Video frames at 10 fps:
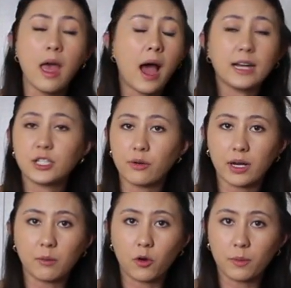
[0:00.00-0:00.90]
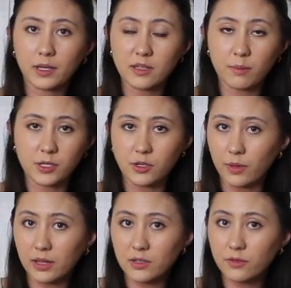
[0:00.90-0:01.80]
I don't anymore because I've been
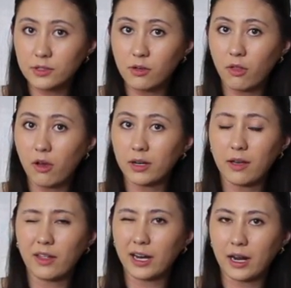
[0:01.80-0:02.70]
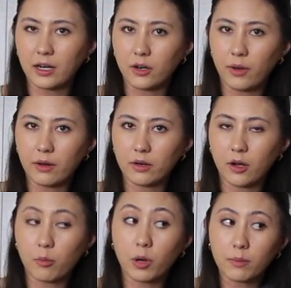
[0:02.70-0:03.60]
doing this for so long now that I kind of know how to not
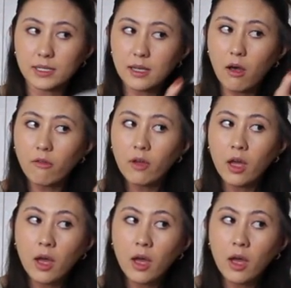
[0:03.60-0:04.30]
burn myself.